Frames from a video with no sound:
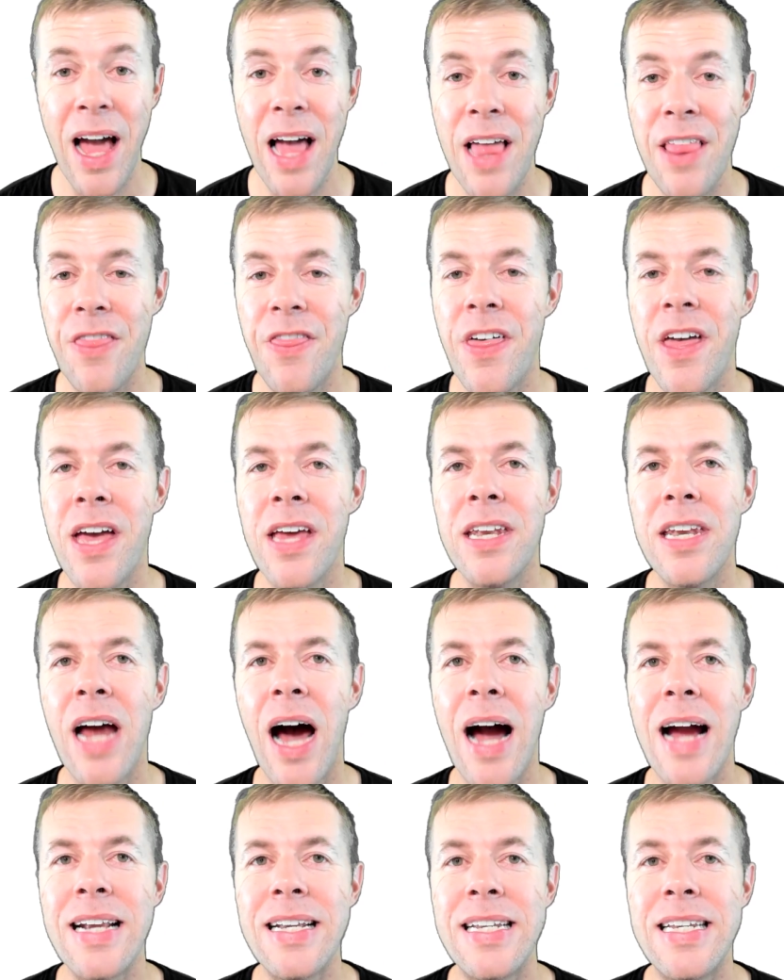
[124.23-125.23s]
And then
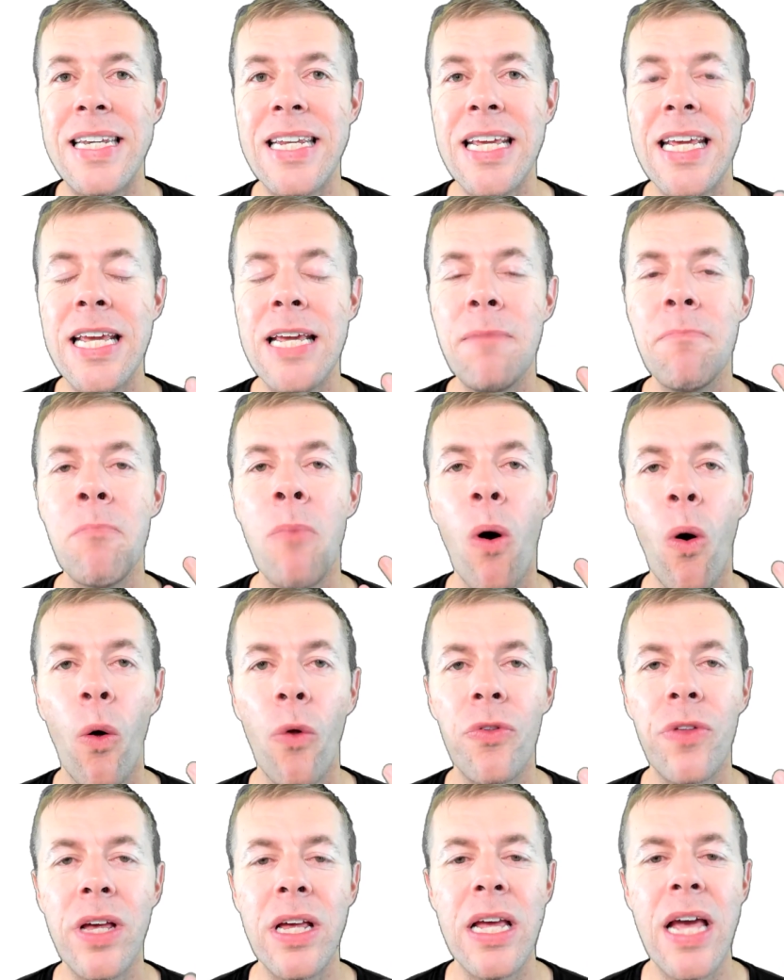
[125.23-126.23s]
I
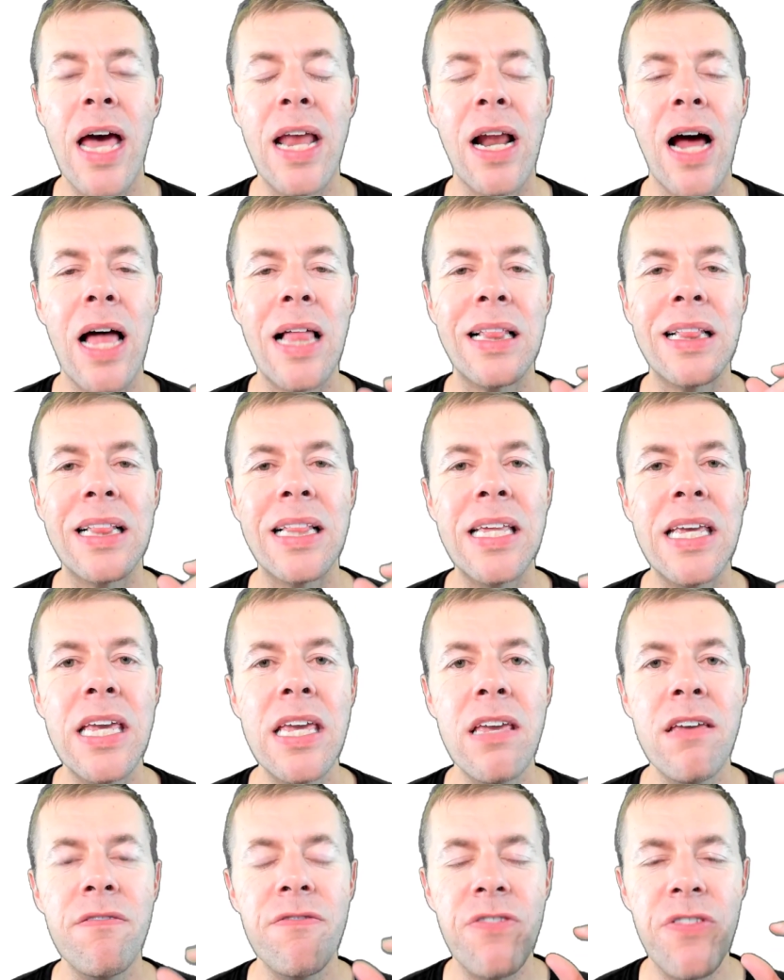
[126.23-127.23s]
demold it, and I
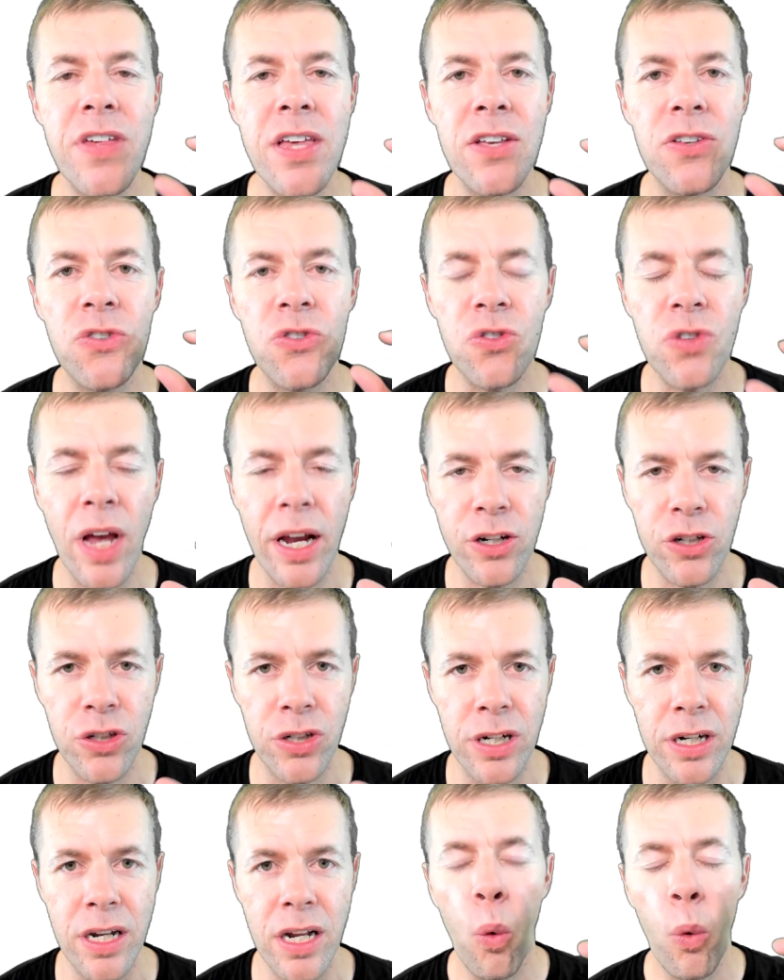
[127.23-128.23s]
leave this
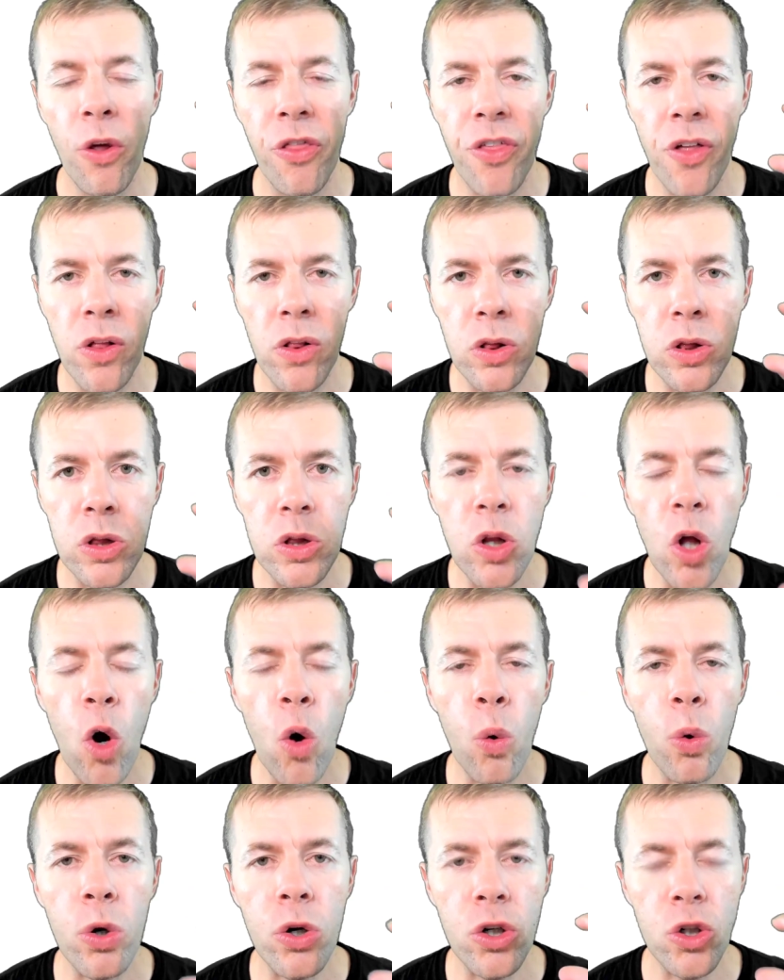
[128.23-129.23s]
section with a
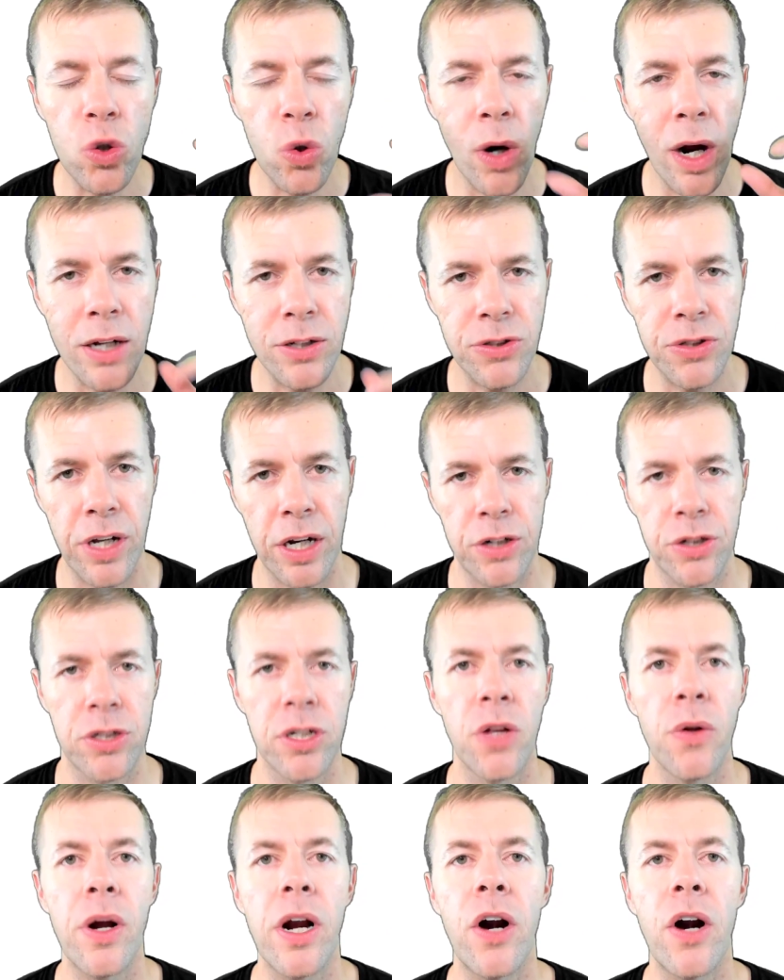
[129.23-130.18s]
lower cross-sectional